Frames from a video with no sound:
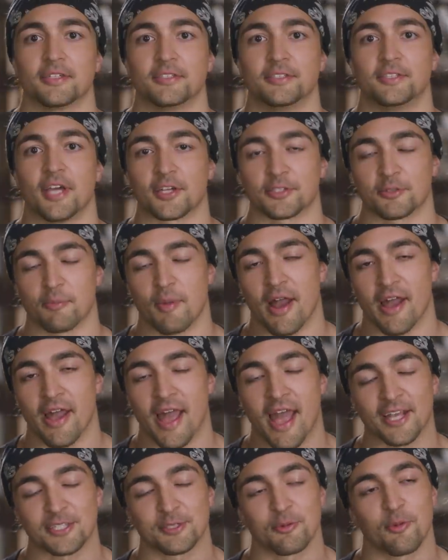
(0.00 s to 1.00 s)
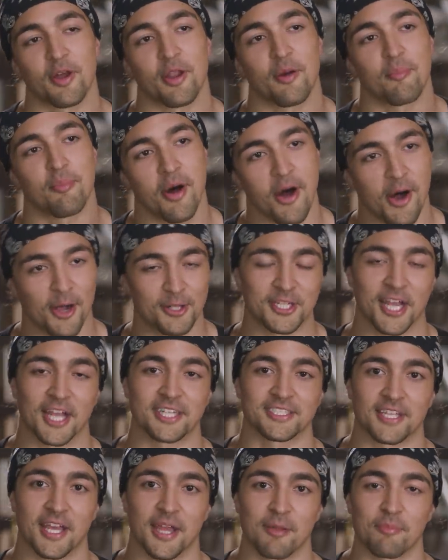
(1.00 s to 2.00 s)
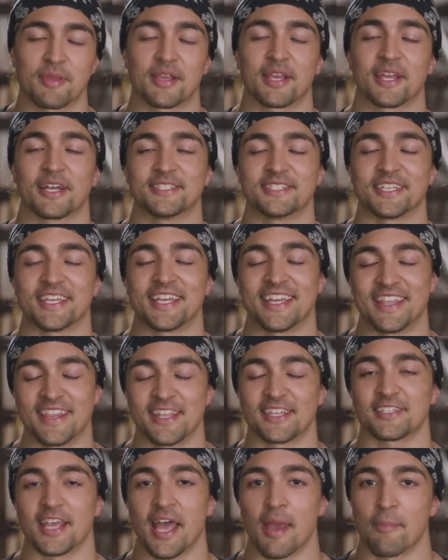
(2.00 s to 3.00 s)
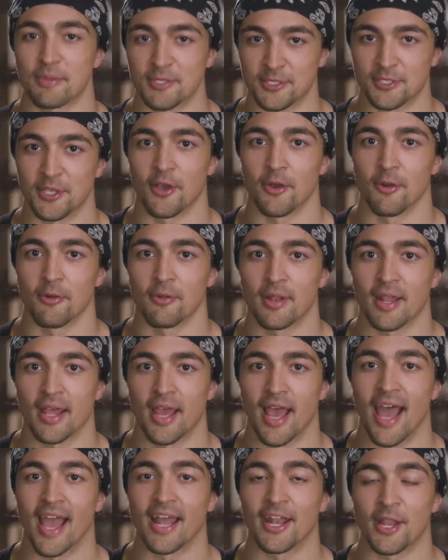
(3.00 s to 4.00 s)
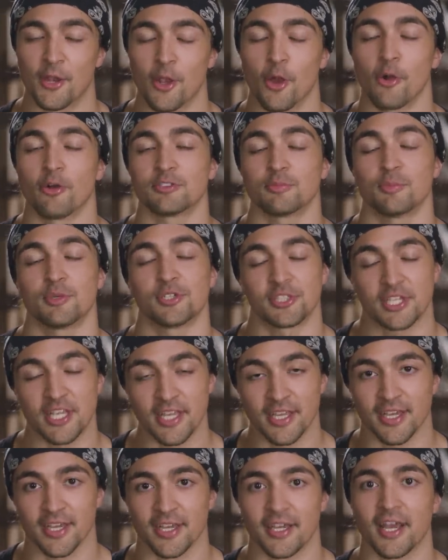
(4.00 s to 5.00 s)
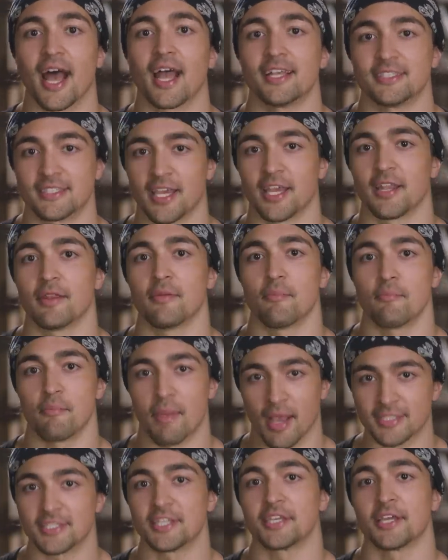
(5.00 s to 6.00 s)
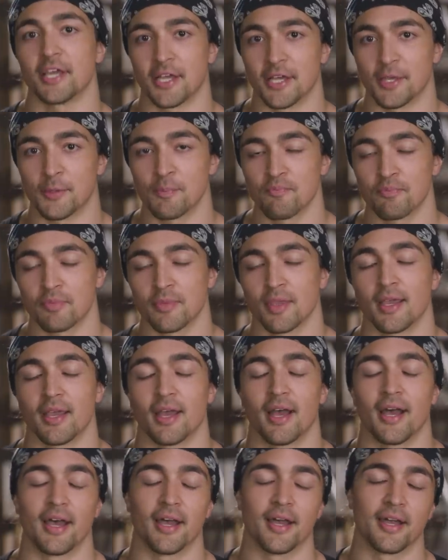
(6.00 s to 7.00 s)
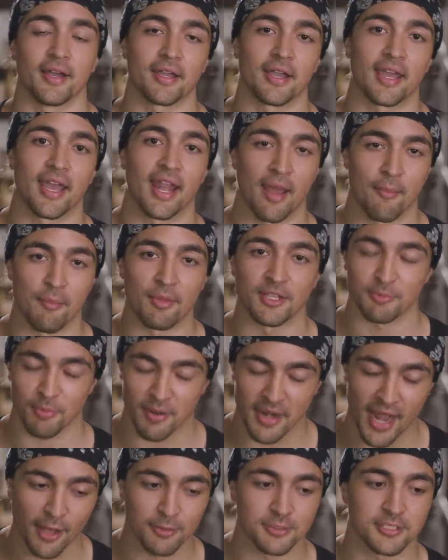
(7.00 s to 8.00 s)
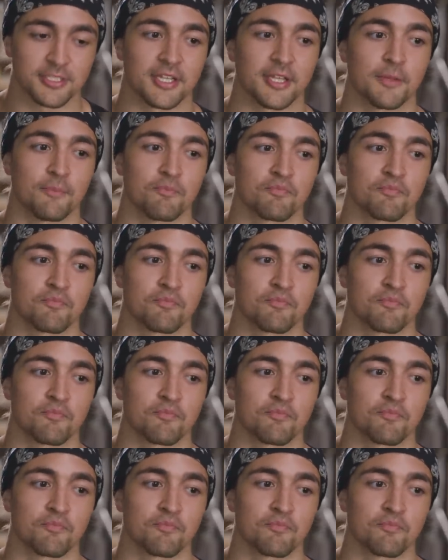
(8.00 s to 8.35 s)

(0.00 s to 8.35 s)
Doctor Maya, I actually want to apologize then, because in this episode, I didn't know it was Mexica, I said Mexica. Uh, and I mispronounced it.